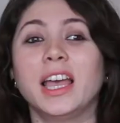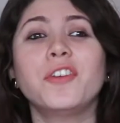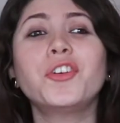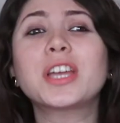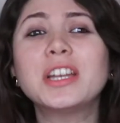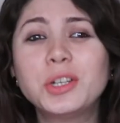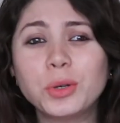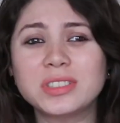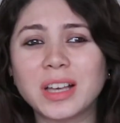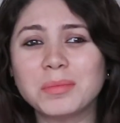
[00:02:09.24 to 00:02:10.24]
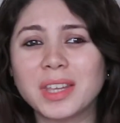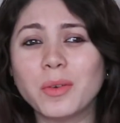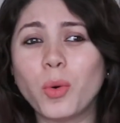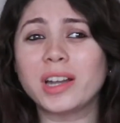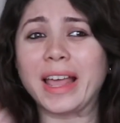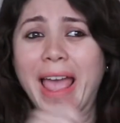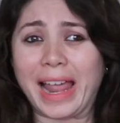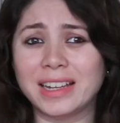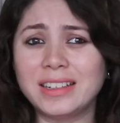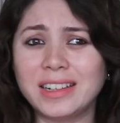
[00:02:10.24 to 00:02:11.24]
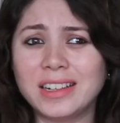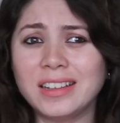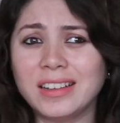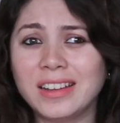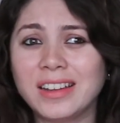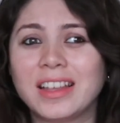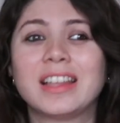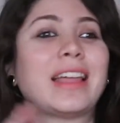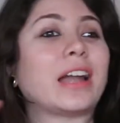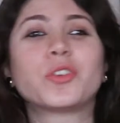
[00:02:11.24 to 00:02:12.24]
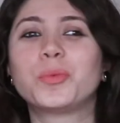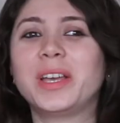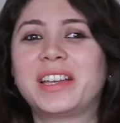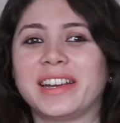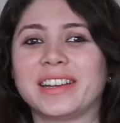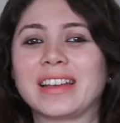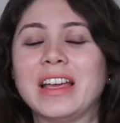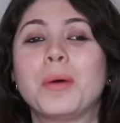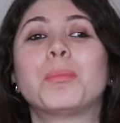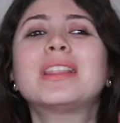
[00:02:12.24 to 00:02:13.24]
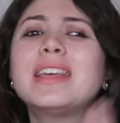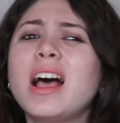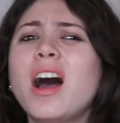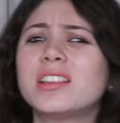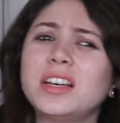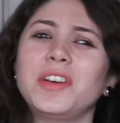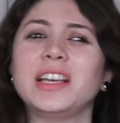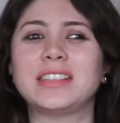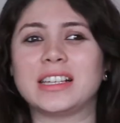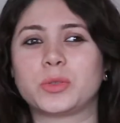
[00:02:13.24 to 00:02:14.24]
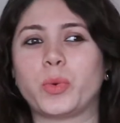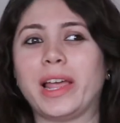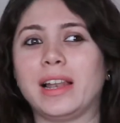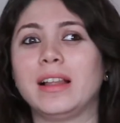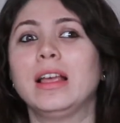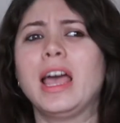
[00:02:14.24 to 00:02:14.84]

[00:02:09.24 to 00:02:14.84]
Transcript: If you can do something what Ellen did, that would be great. But there are other ways as well.